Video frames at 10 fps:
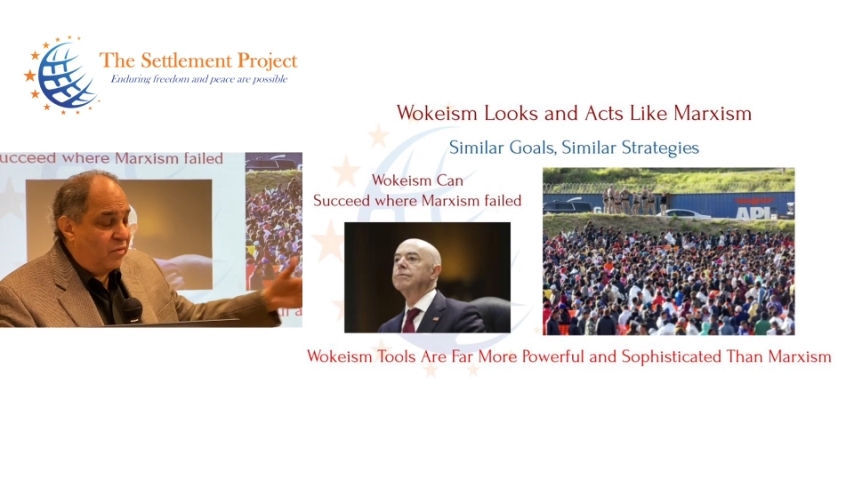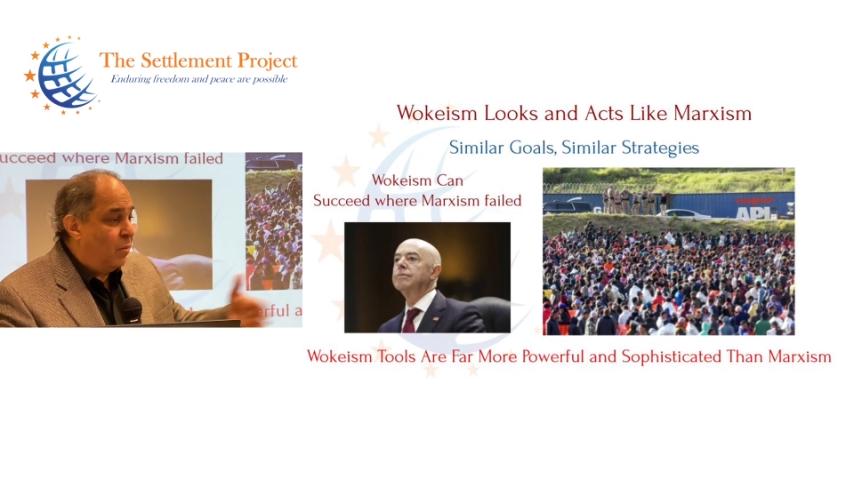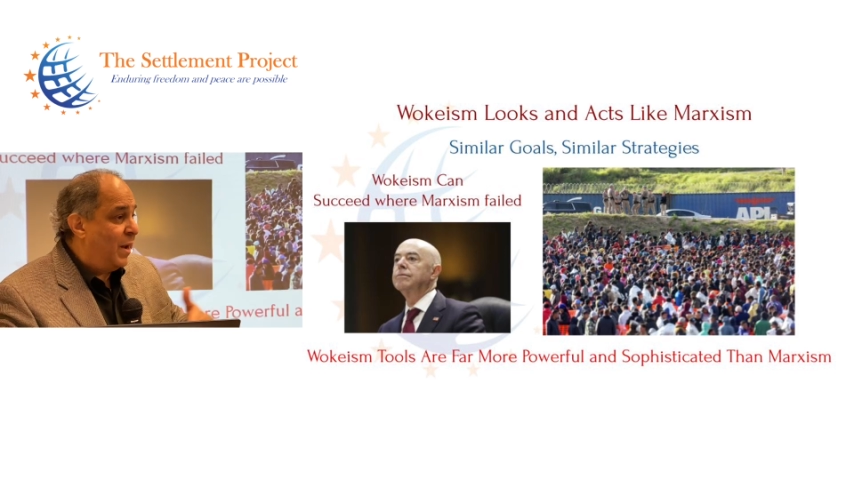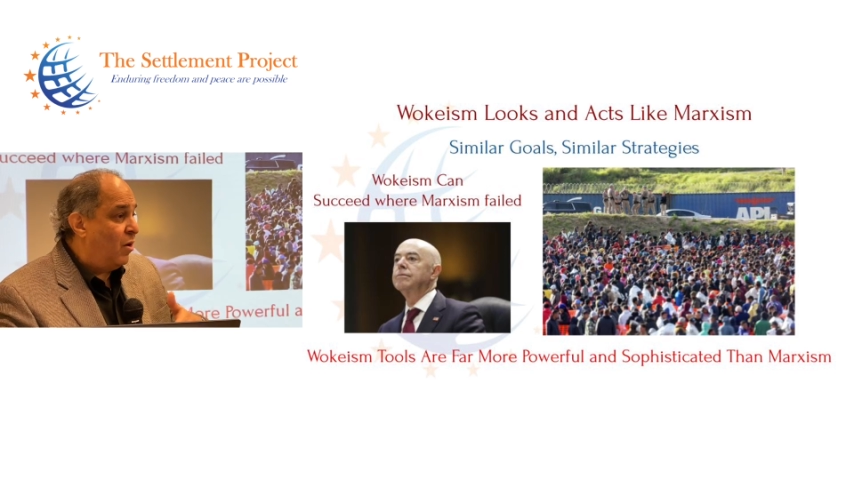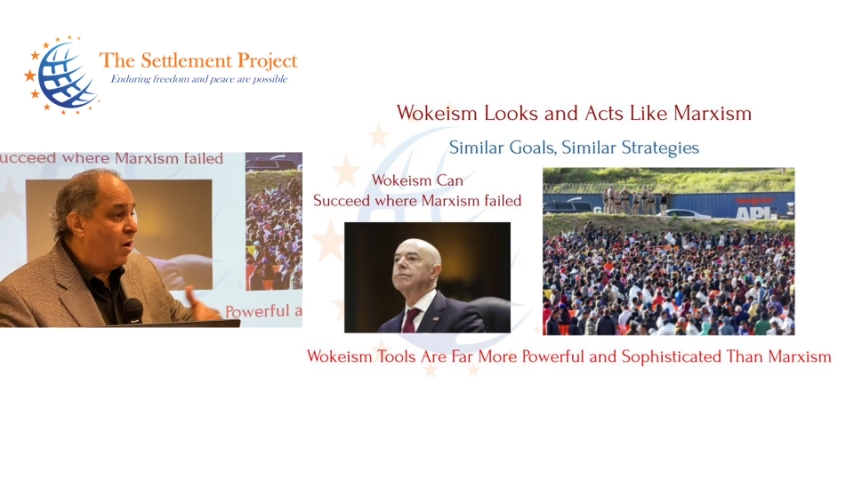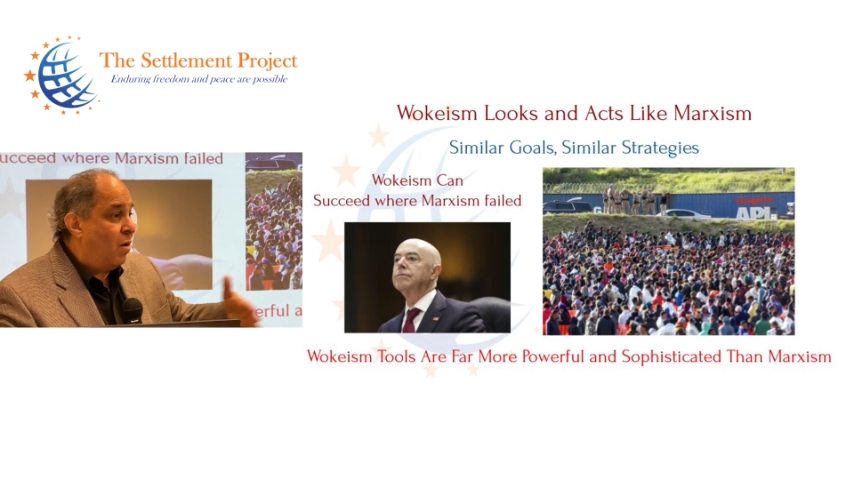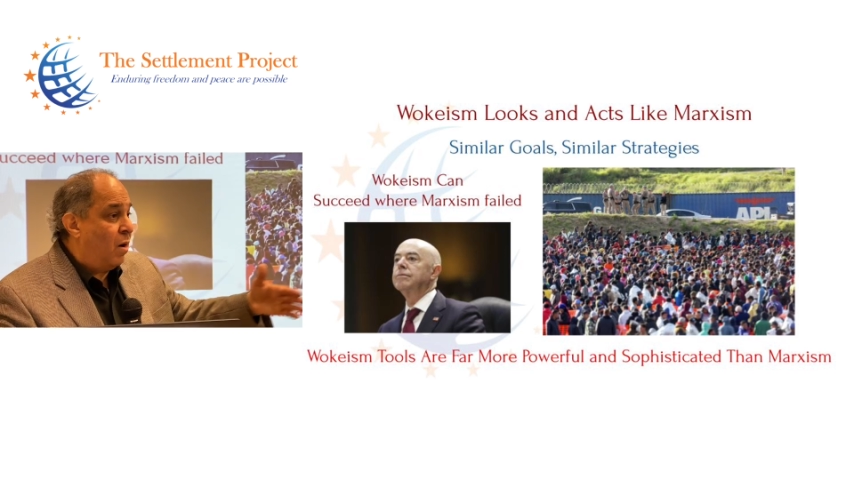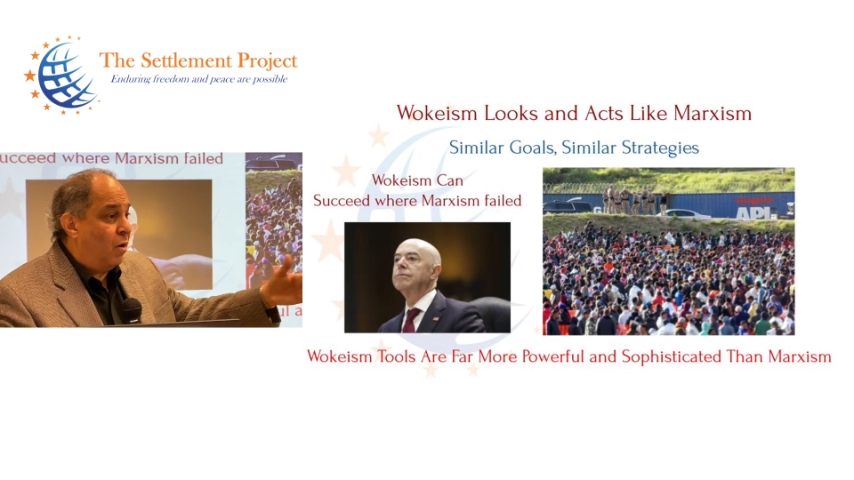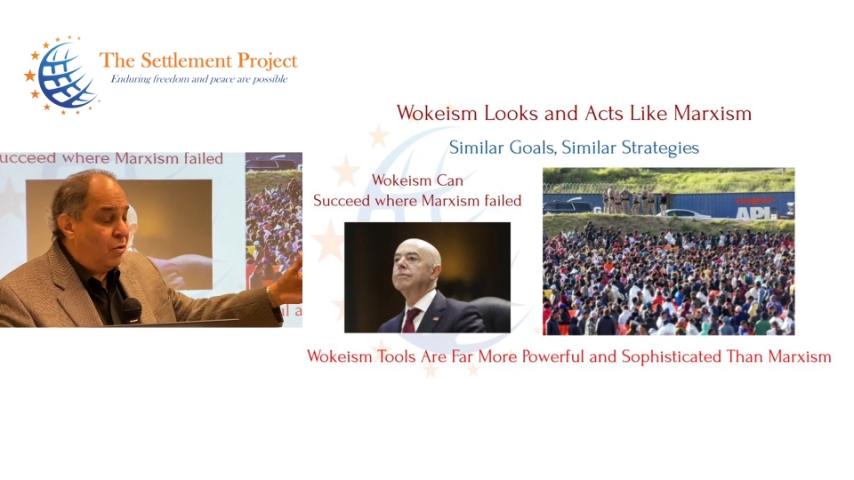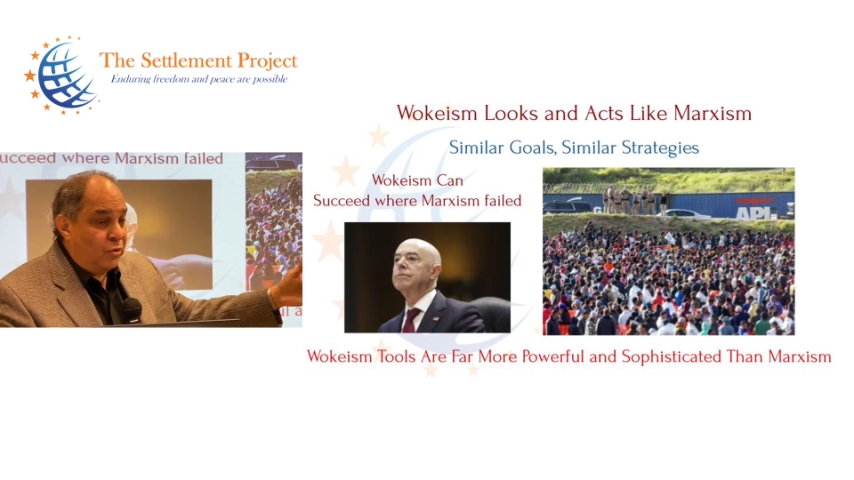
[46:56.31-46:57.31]
No matter how
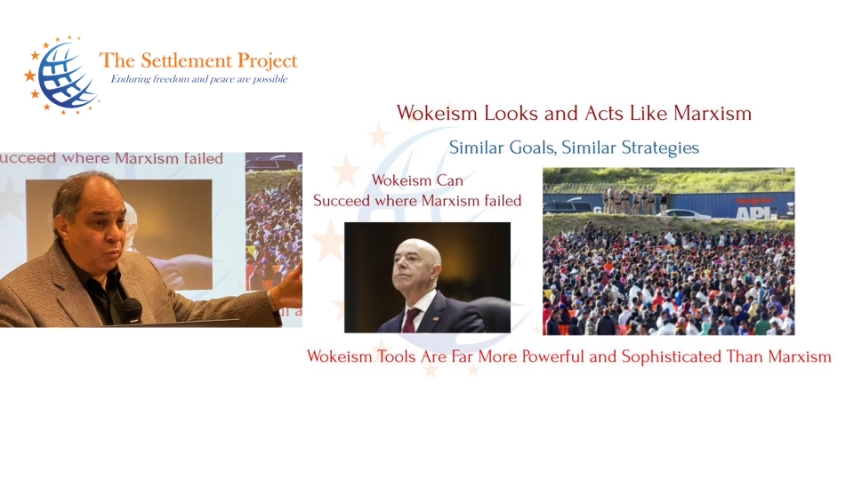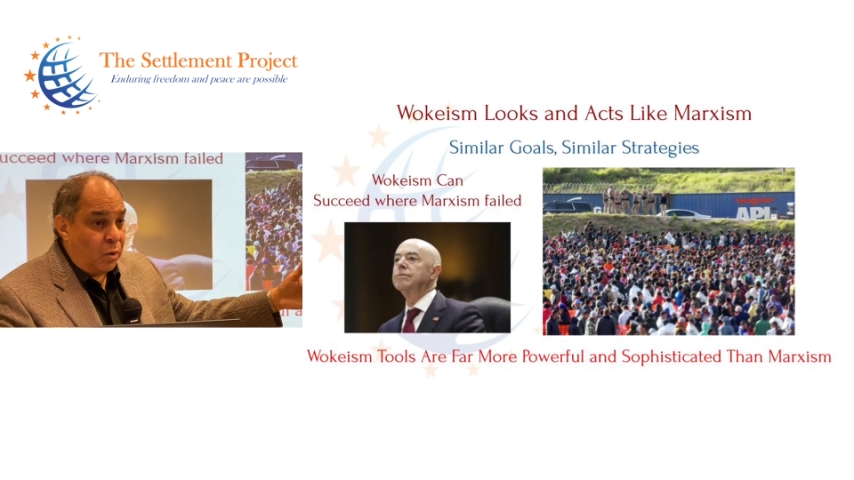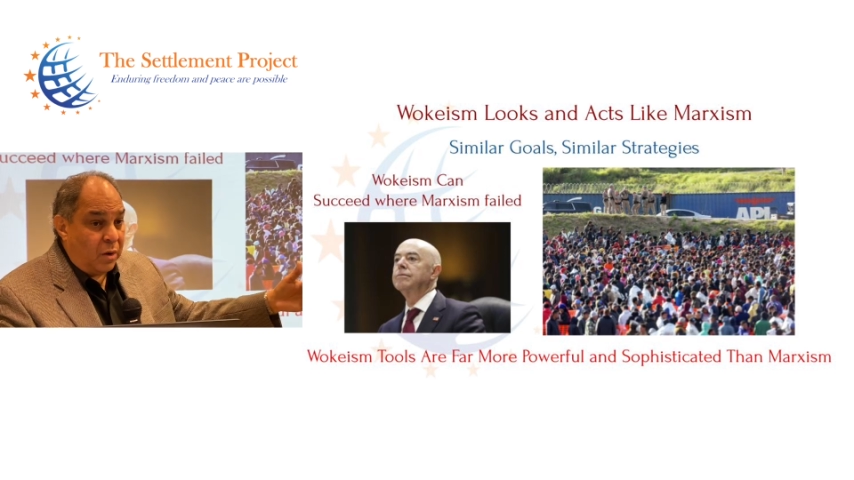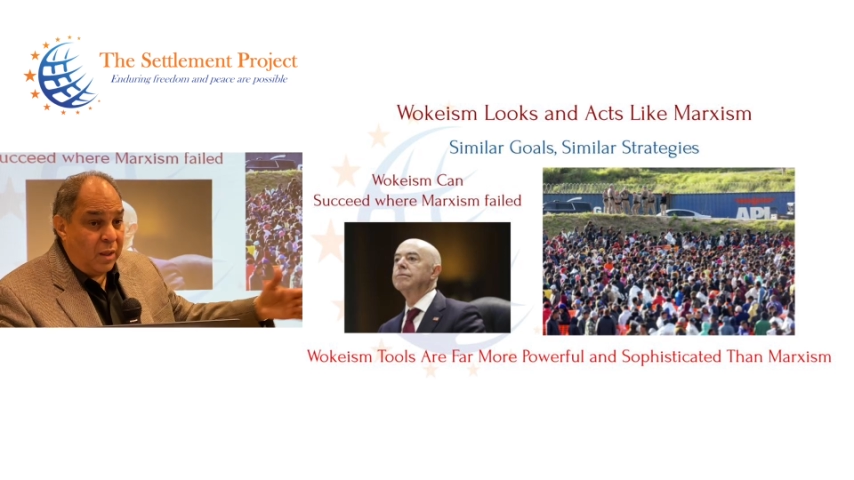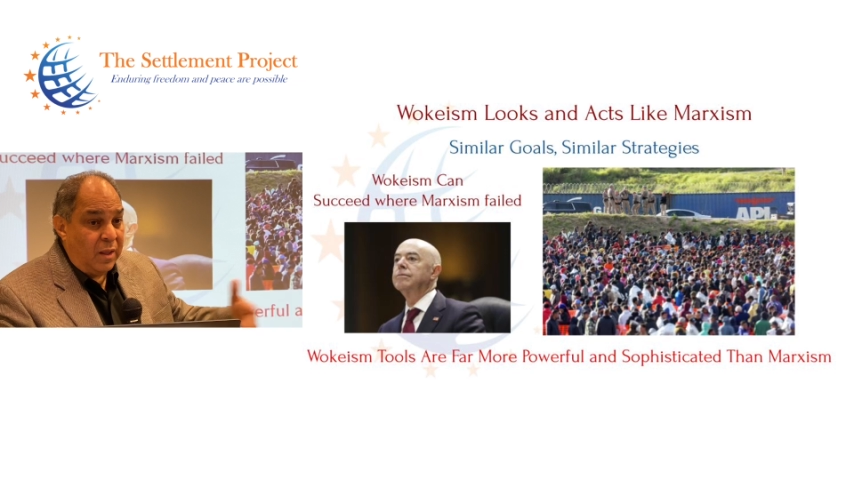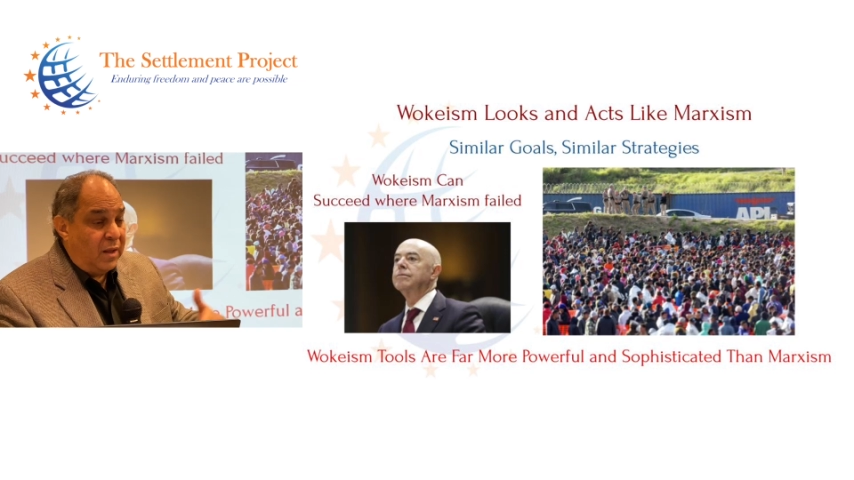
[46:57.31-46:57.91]
hard you work,